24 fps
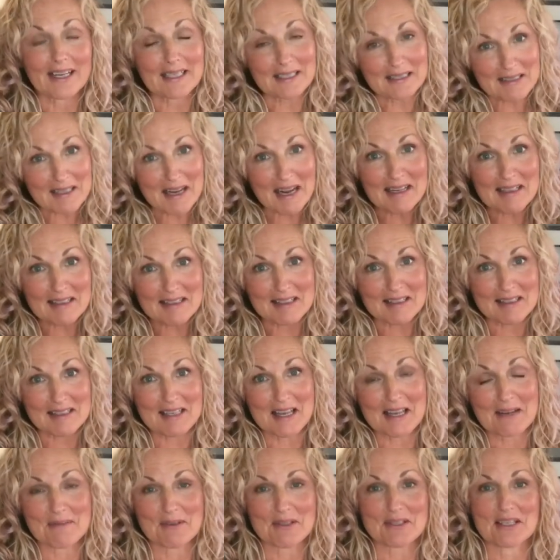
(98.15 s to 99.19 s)
It tastes the
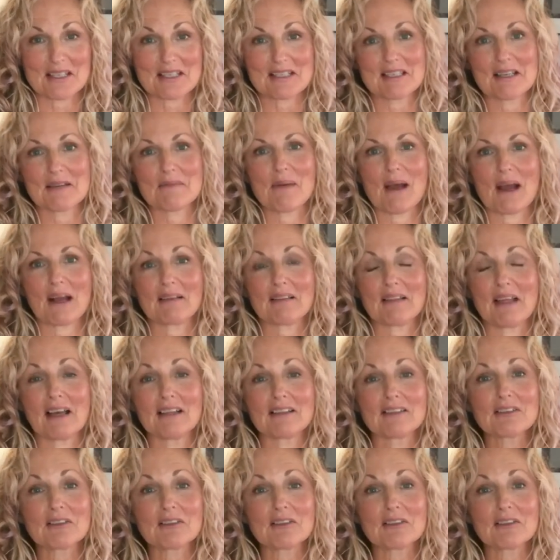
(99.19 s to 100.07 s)
same as it did back then.